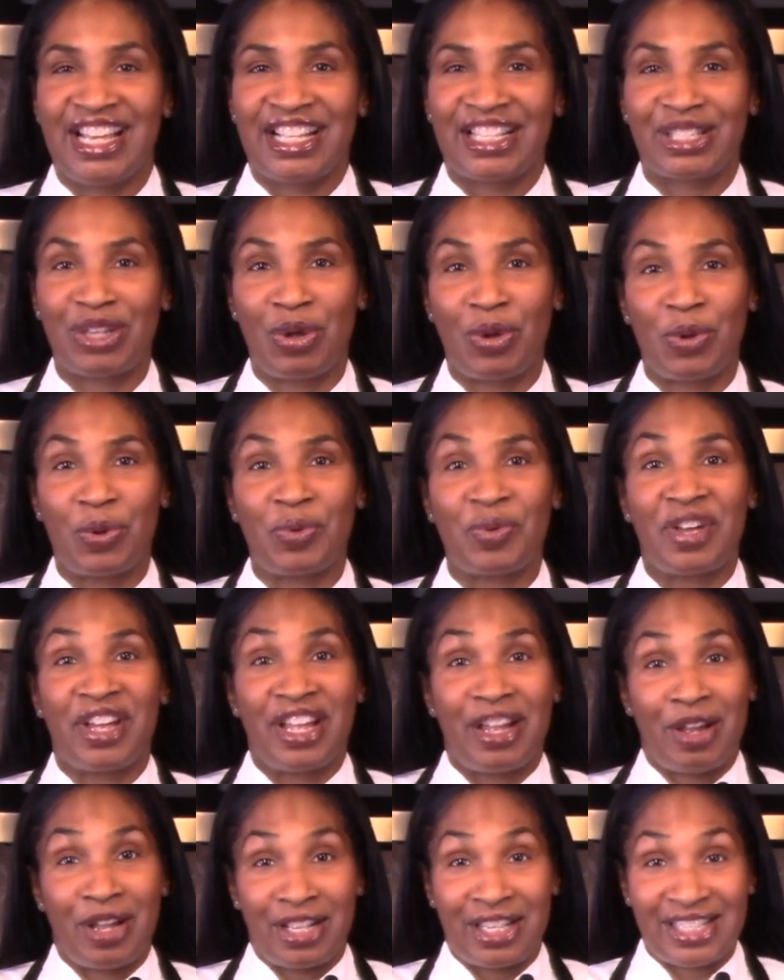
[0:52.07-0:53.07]
So
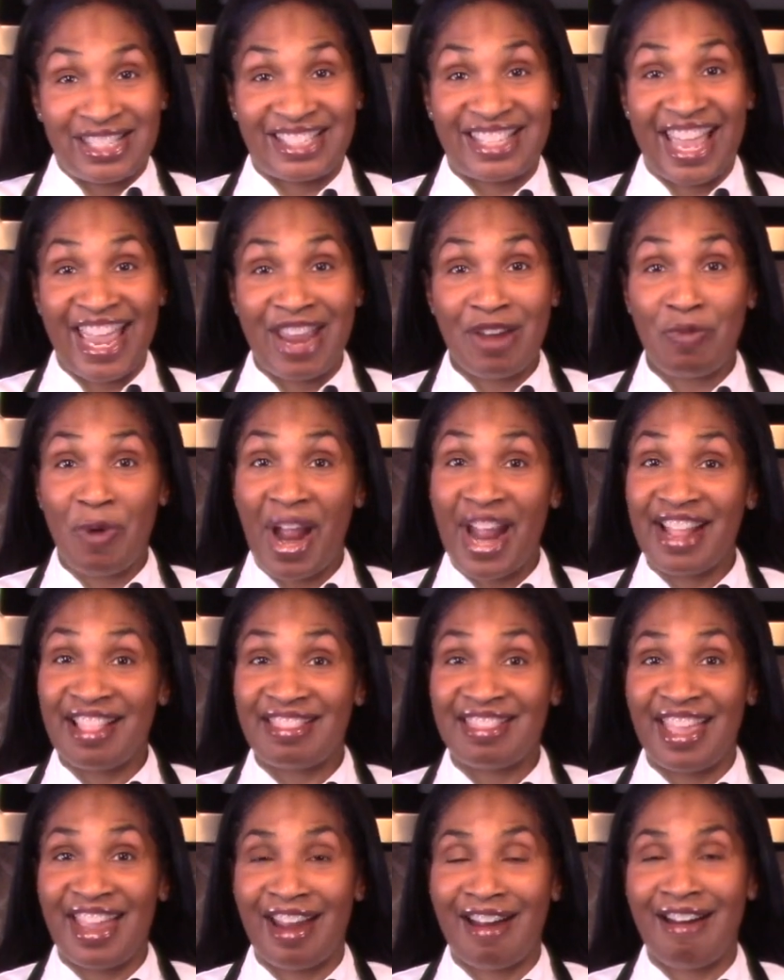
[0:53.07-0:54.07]
stay
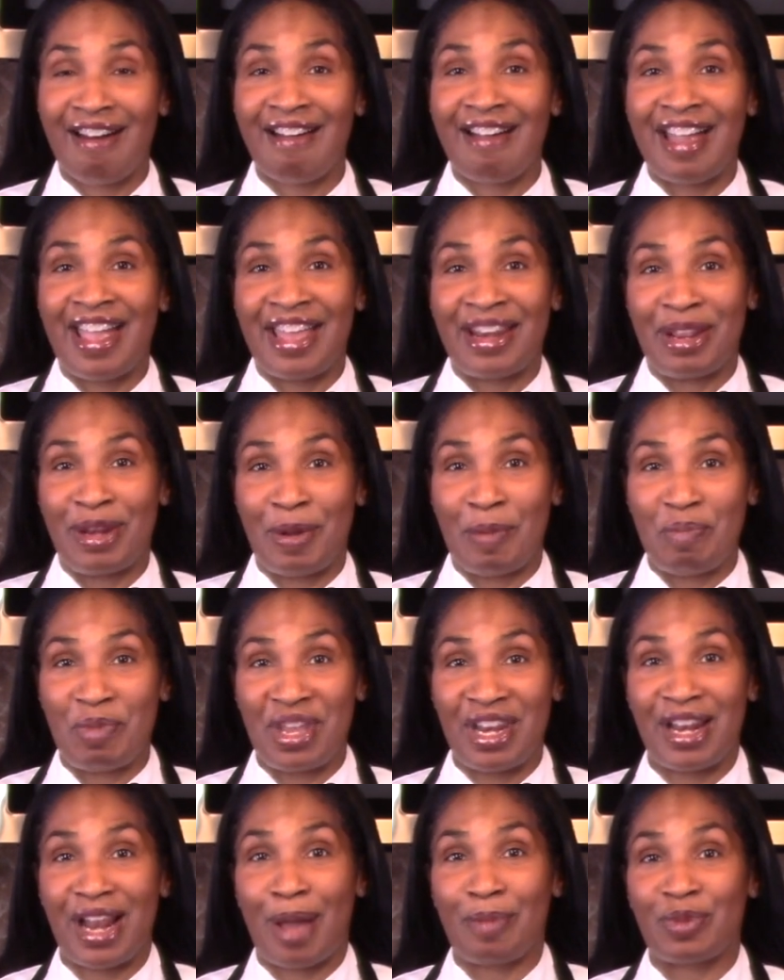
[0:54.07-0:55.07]
right there, and in a
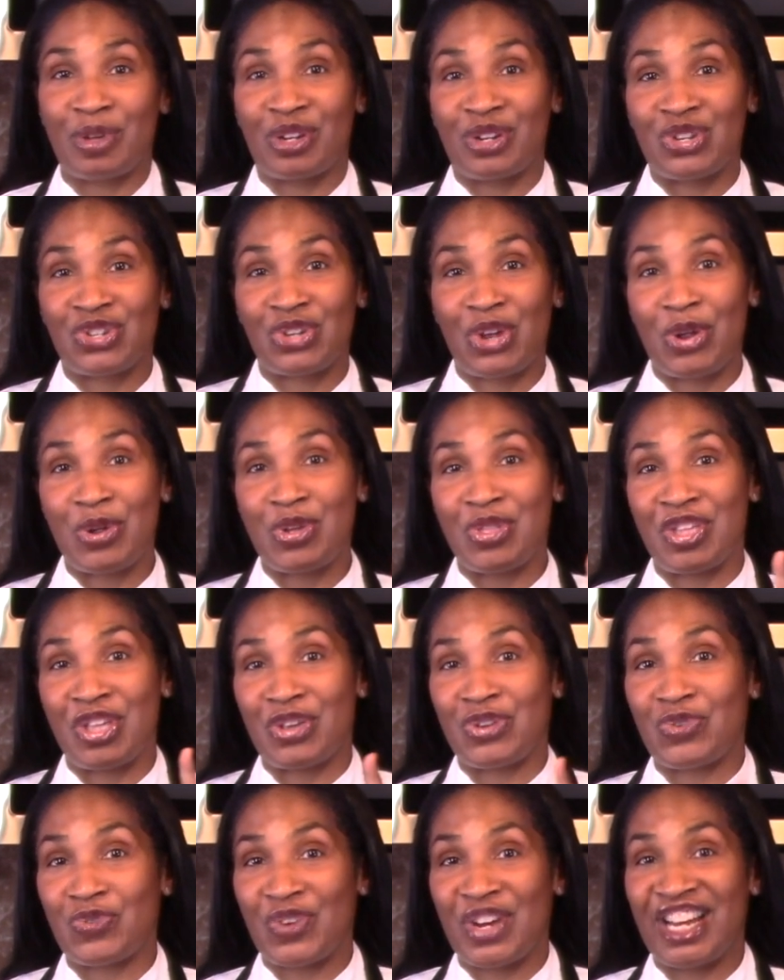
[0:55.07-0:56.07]
minute I'm going to show you the
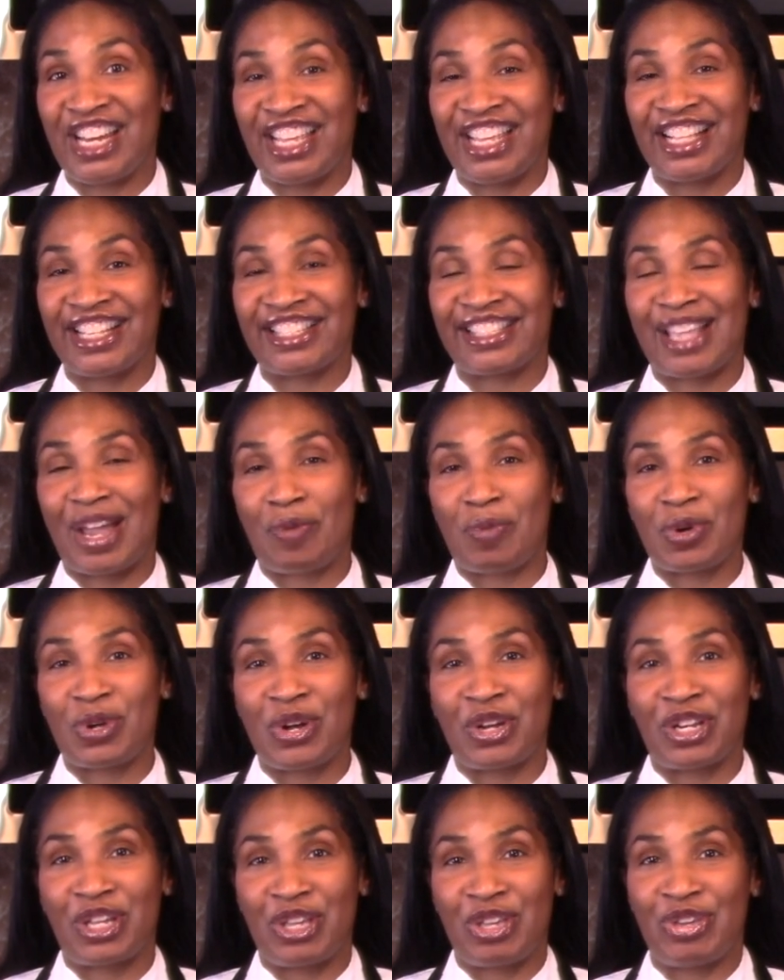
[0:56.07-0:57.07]
ingredients that we're
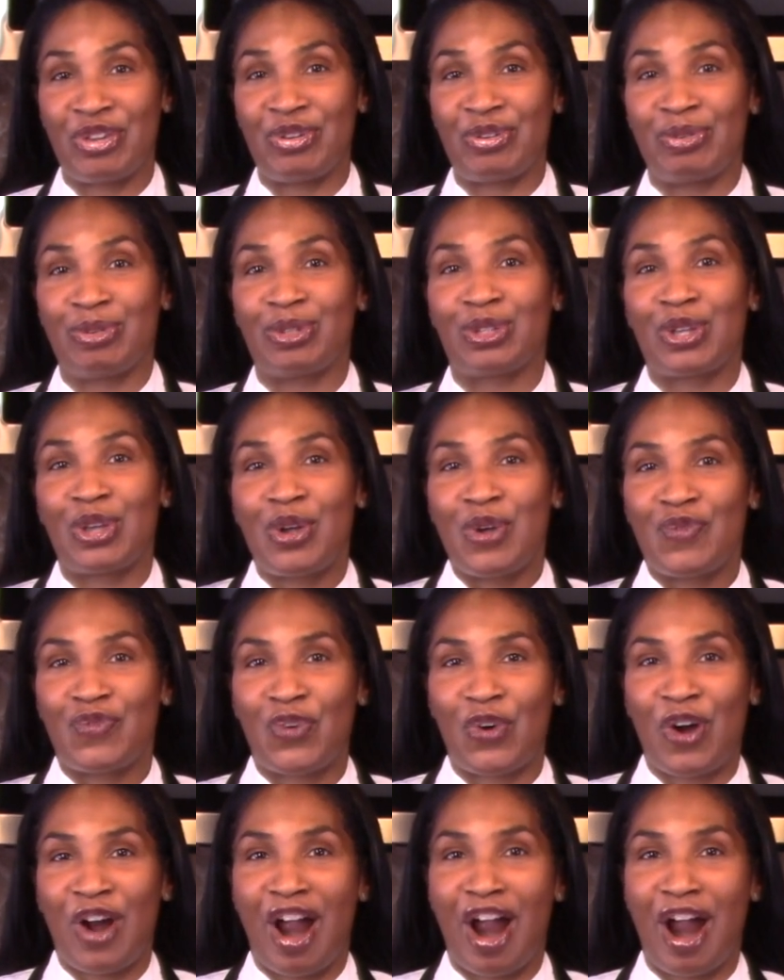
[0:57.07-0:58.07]
going to use
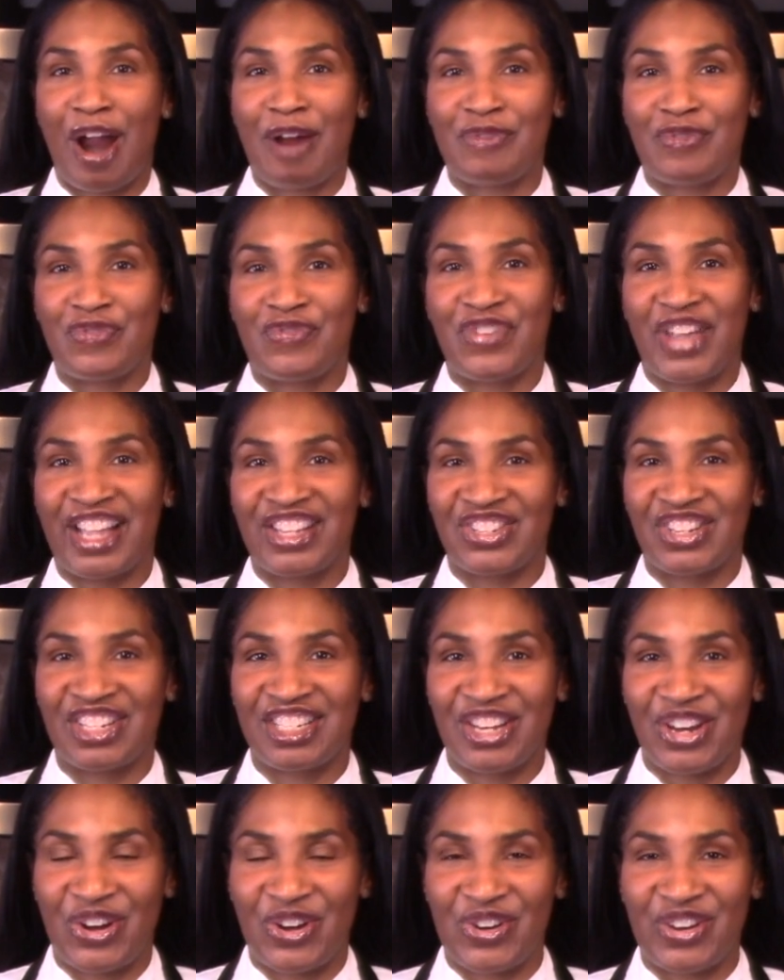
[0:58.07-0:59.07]
for our
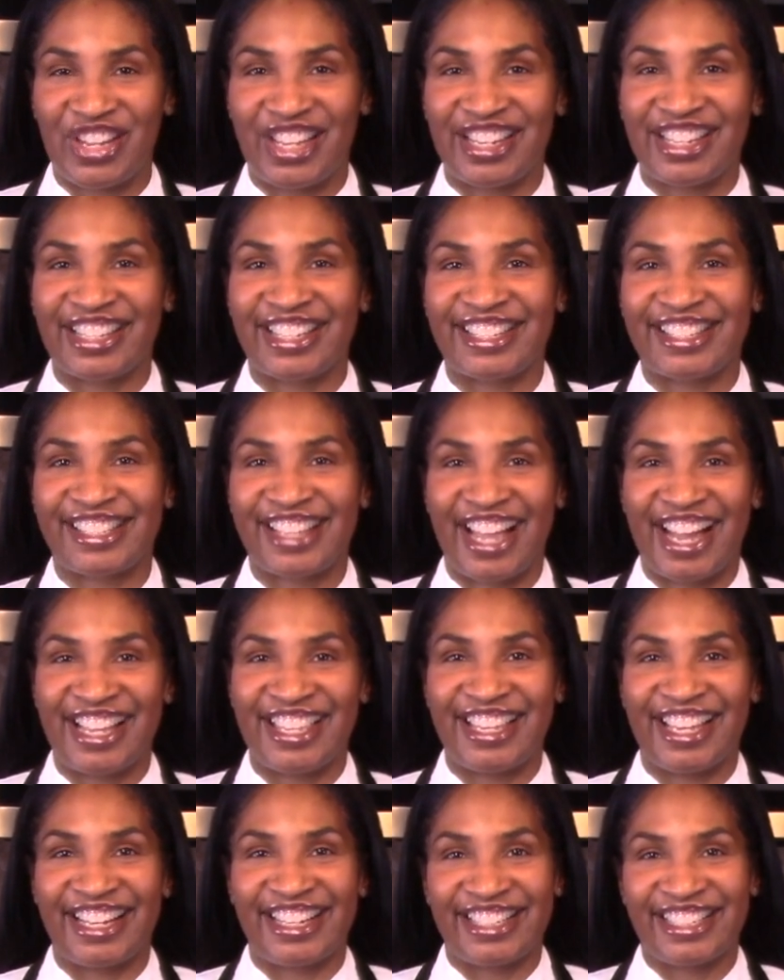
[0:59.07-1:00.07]
vegetarian
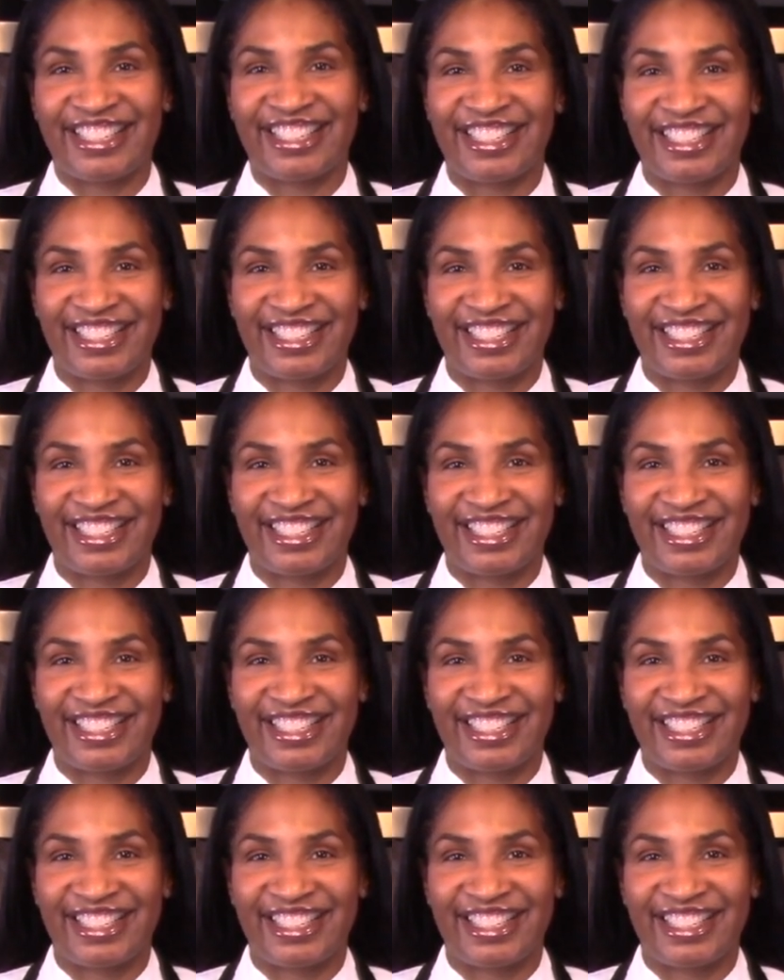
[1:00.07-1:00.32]
lasagna.